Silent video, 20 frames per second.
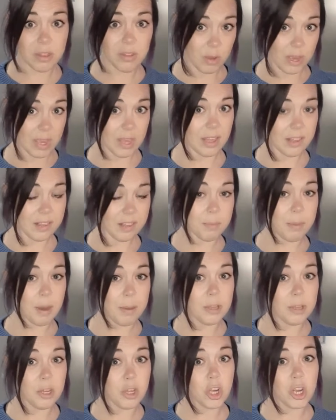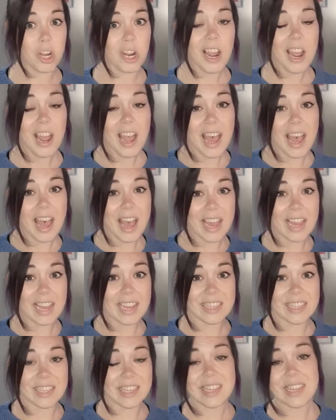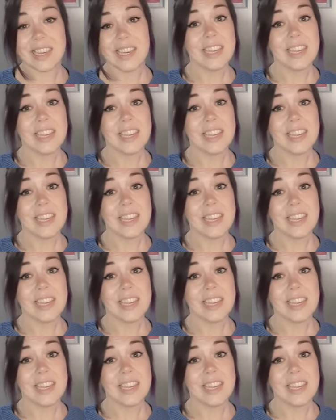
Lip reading: Okay, that's the publisher, and